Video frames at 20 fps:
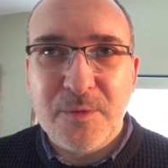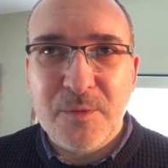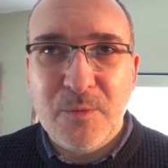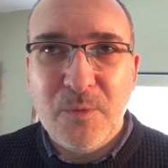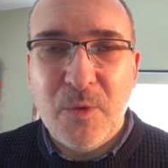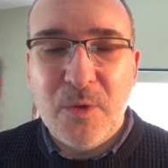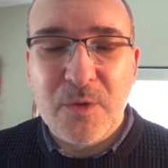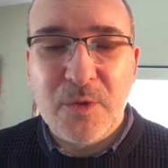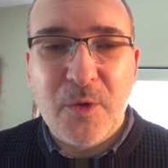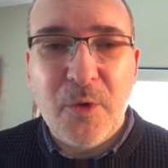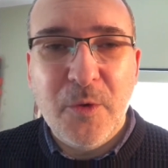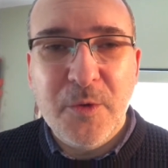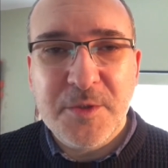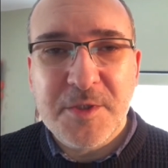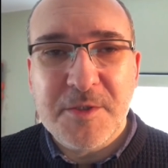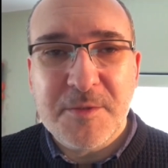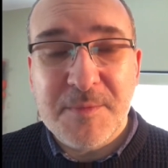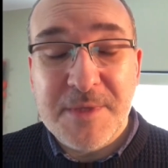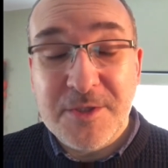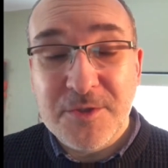what
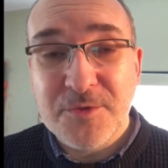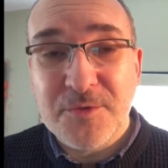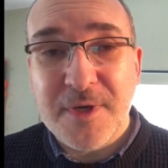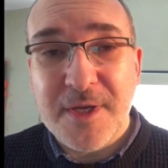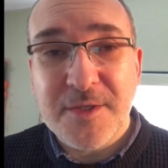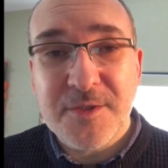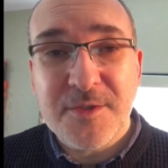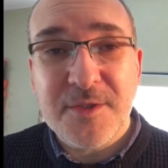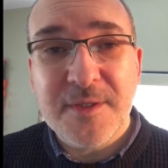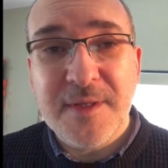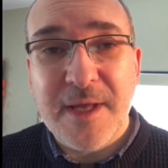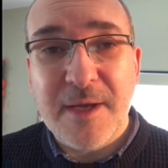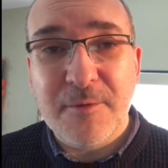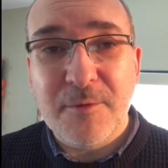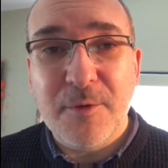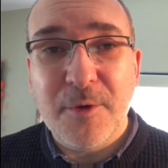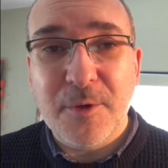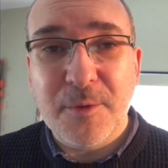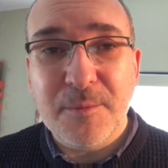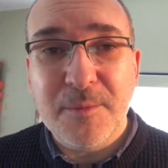causes me stress in that
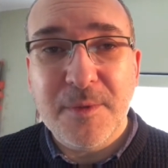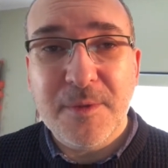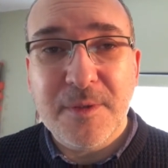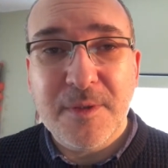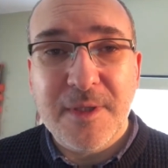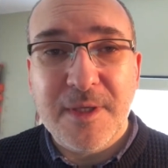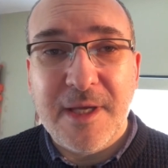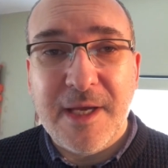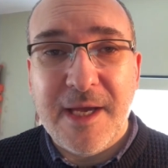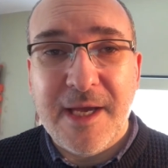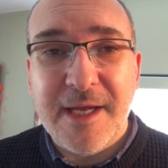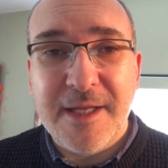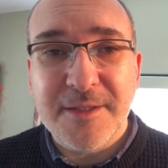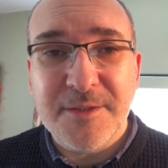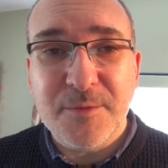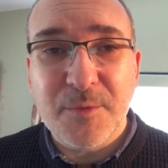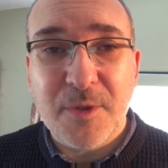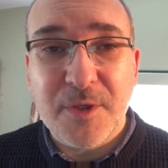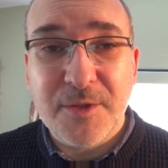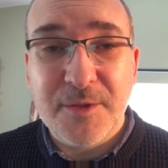room? And
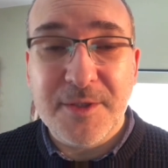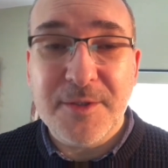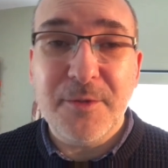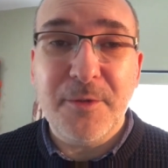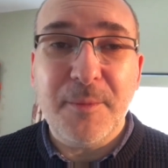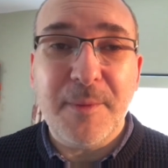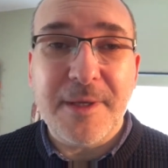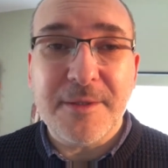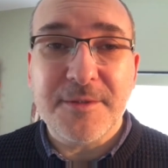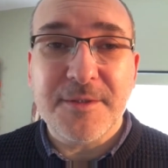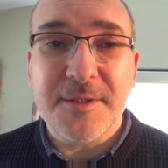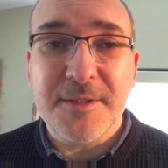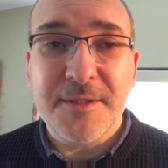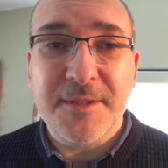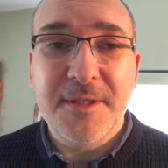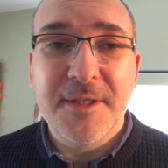what can I do about it?